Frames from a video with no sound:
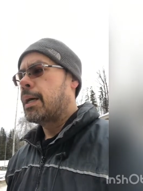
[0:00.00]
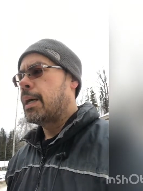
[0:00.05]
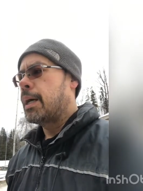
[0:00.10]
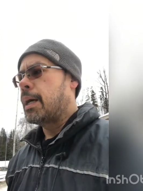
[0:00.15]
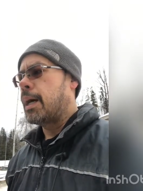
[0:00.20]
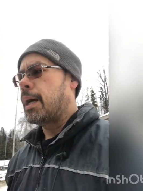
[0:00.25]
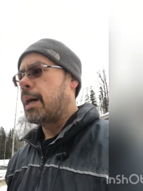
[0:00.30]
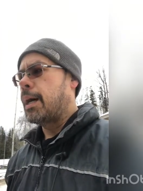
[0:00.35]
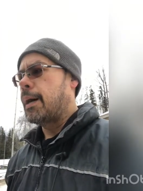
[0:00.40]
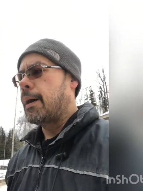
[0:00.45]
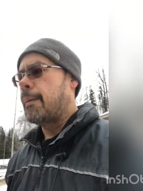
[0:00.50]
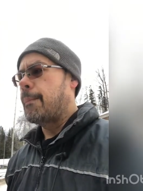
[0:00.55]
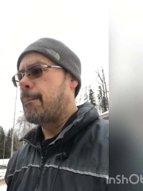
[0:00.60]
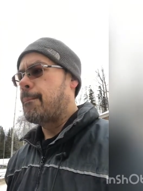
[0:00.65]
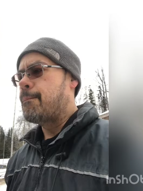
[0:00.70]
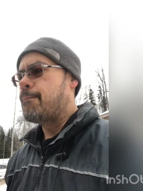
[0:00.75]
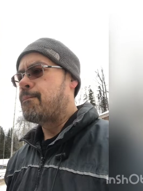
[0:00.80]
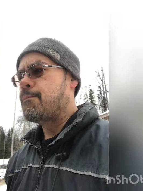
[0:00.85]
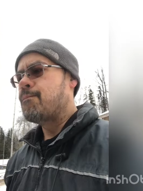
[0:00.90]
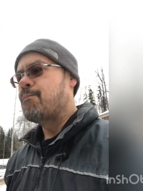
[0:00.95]

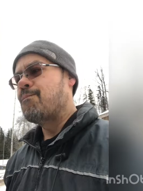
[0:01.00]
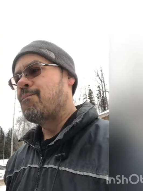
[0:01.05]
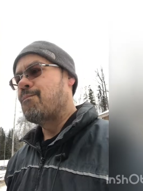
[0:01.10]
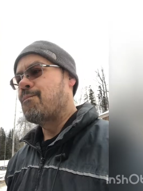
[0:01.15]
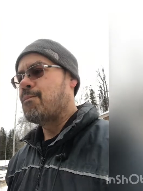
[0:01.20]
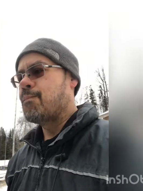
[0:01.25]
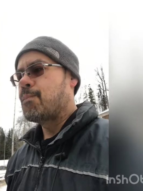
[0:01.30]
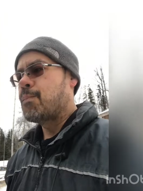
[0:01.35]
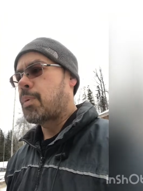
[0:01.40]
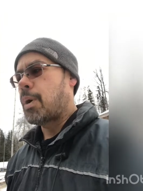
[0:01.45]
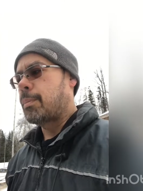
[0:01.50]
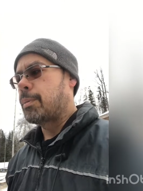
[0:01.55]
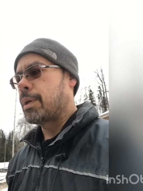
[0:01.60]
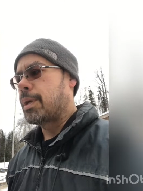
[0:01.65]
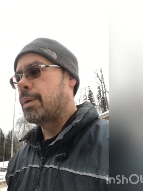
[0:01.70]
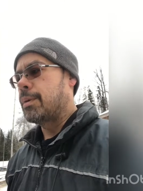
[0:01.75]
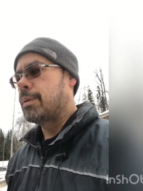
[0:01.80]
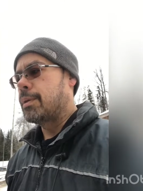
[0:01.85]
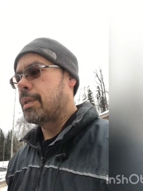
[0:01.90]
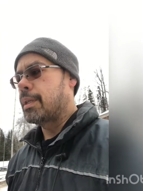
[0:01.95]

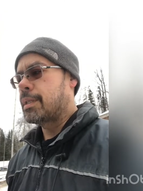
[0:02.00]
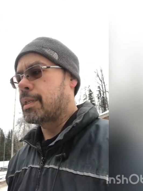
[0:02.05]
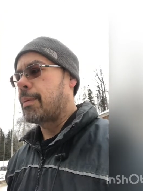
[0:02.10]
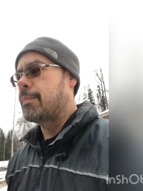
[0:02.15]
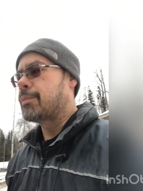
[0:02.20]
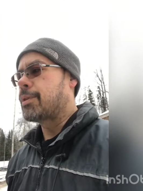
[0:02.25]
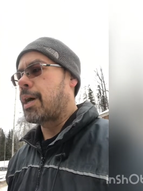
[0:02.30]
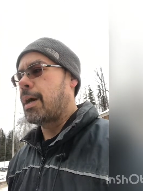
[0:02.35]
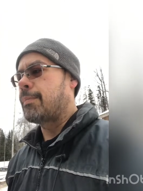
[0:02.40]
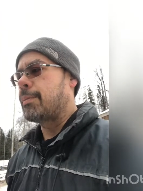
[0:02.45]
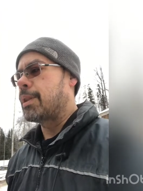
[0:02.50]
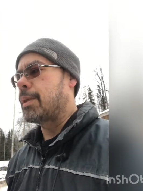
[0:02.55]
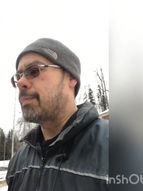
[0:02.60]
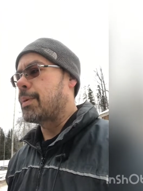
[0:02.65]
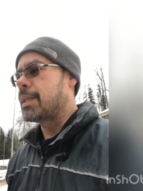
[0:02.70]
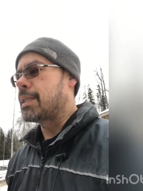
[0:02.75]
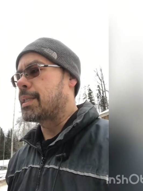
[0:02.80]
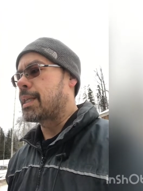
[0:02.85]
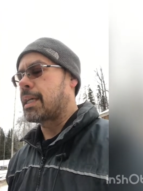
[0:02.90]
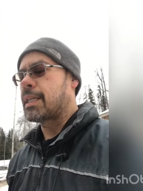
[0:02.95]
Probably sometime in the
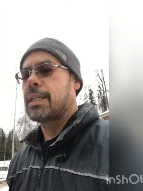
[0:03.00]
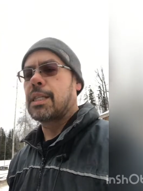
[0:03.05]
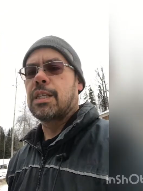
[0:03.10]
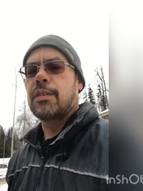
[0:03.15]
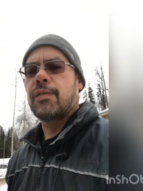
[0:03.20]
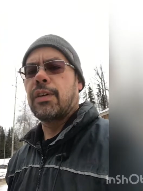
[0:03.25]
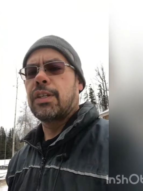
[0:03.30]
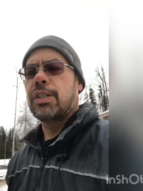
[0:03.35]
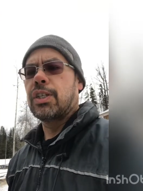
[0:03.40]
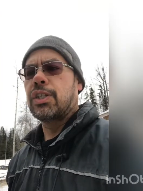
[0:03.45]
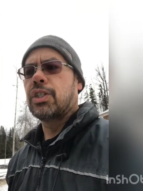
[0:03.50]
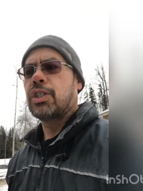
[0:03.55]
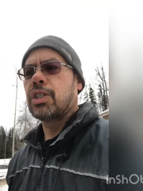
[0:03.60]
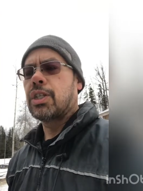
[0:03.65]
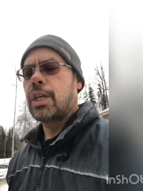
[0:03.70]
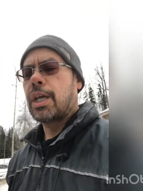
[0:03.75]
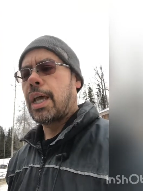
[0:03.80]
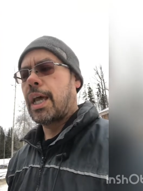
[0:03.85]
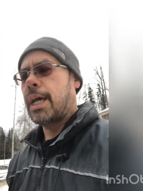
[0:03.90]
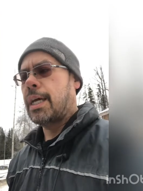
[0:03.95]
mid-60s vintage,
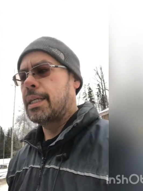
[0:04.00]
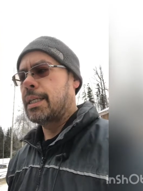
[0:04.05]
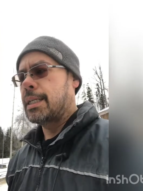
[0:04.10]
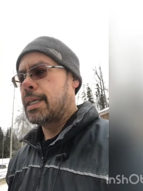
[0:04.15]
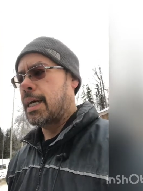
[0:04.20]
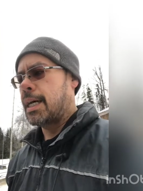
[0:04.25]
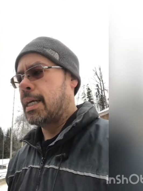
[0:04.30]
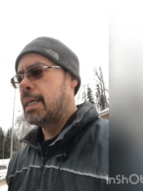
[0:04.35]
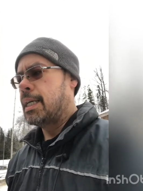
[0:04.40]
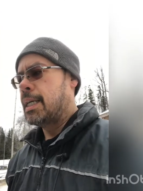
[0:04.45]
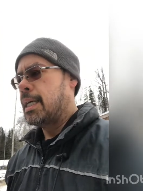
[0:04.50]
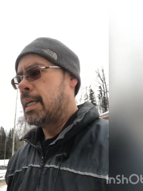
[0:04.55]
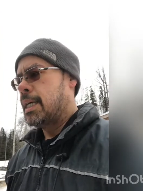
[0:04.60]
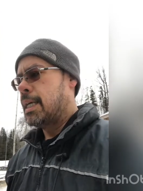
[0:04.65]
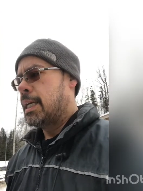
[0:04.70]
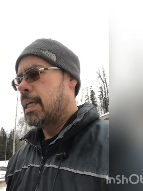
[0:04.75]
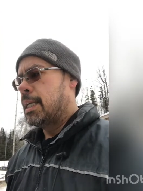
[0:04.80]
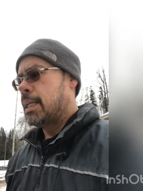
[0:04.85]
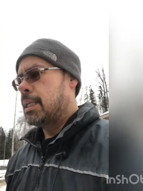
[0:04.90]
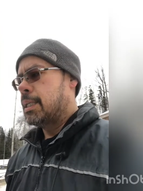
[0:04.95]
and
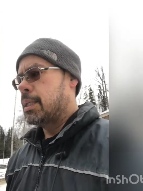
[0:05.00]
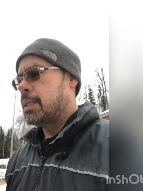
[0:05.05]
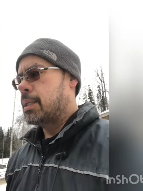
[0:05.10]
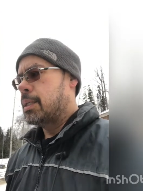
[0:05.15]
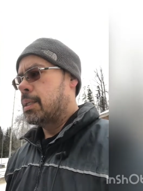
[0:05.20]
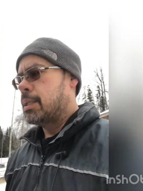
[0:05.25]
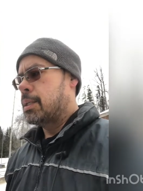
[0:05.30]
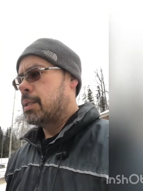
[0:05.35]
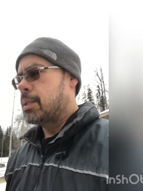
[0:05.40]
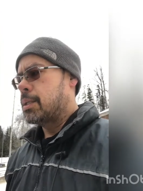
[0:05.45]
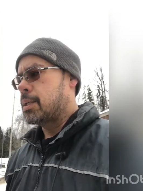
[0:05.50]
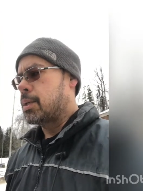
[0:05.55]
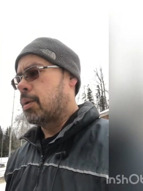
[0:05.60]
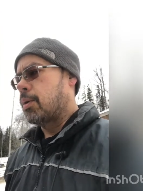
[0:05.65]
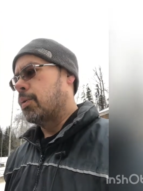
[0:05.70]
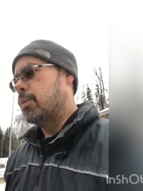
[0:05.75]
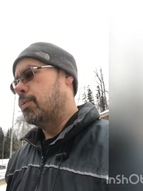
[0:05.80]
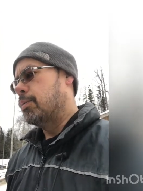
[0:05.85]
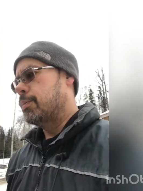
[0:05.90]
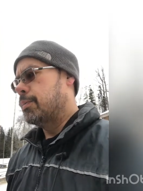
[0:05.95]
so